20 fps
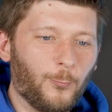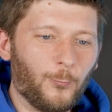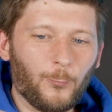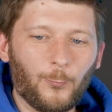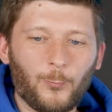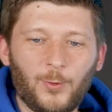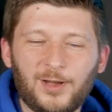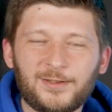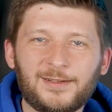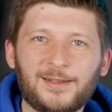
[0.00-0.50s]

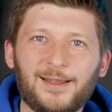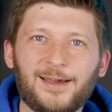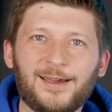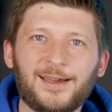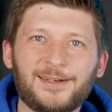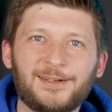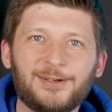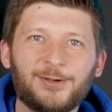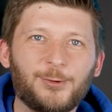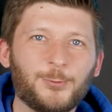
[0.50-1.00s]
one
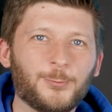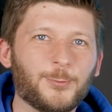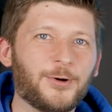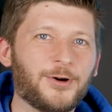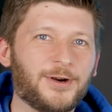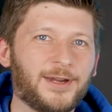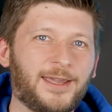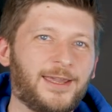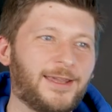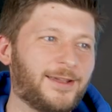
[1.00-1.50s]
line
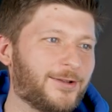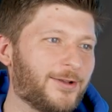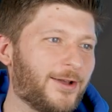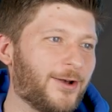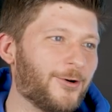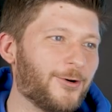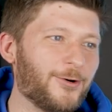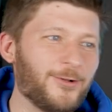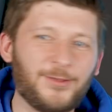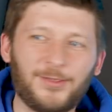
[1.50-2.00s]
working.
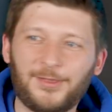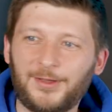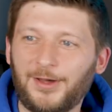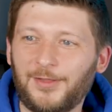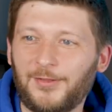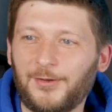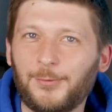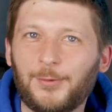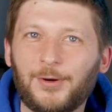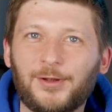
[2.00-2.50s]
All the
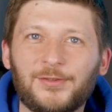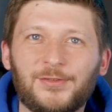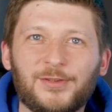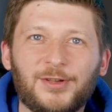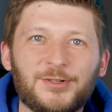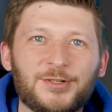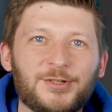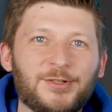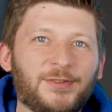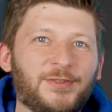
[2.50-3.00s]
other ones
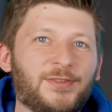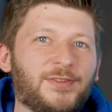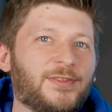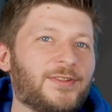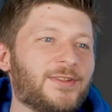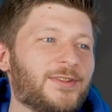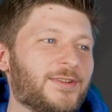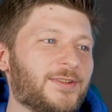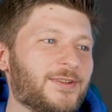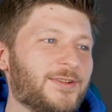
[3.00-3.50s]
are
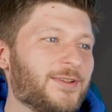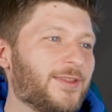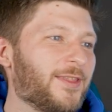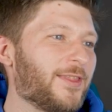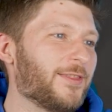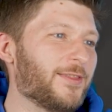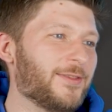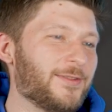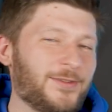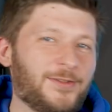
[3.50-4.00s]
just,
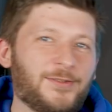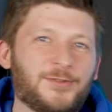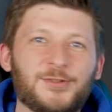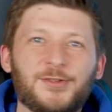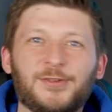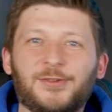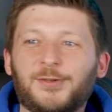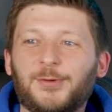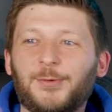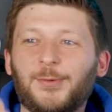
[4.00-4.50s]
this is
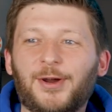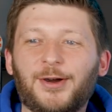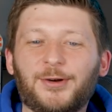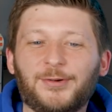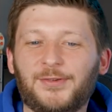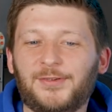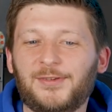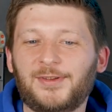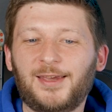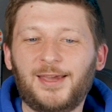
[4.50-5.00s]
just
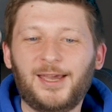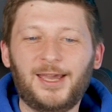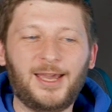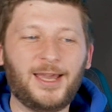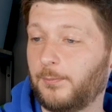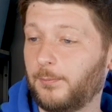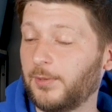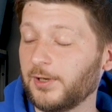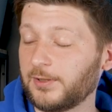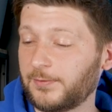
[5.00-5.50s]
gross.
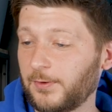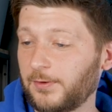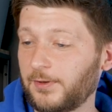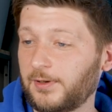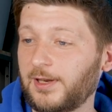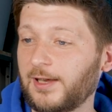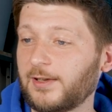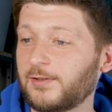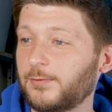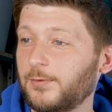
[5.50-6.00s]
But for the
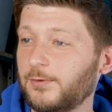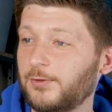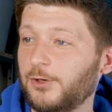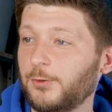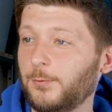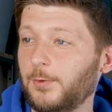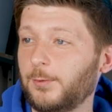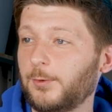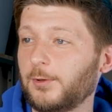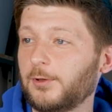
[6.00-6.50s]
next video,
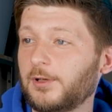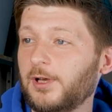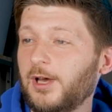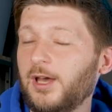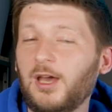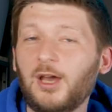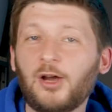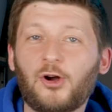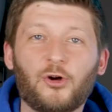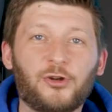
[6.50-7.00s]
we will
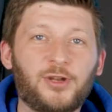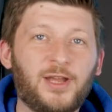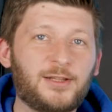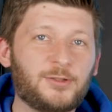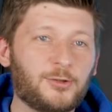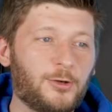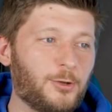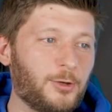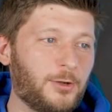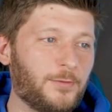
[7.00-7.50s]

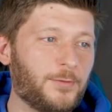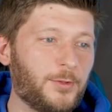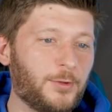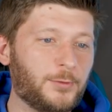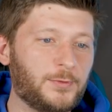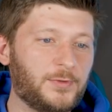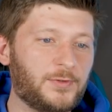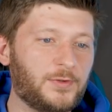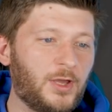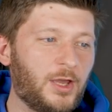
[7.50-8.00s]
connect all of
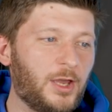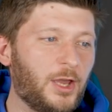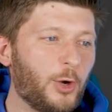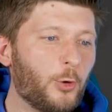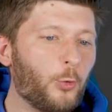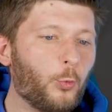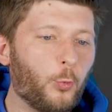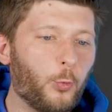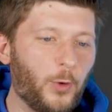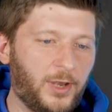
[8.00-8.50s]
those
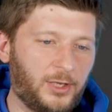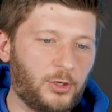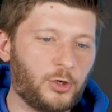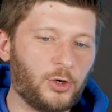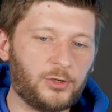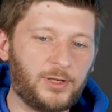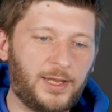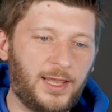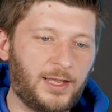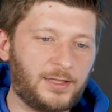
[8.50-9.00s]
quick
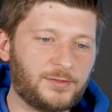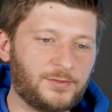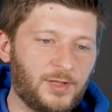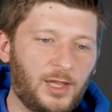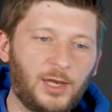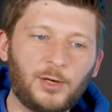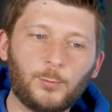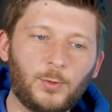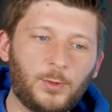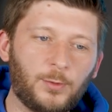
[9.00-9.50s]
connects
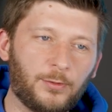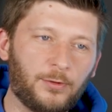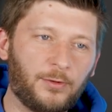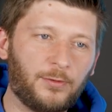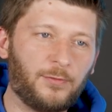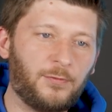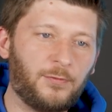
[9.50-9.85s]
and we will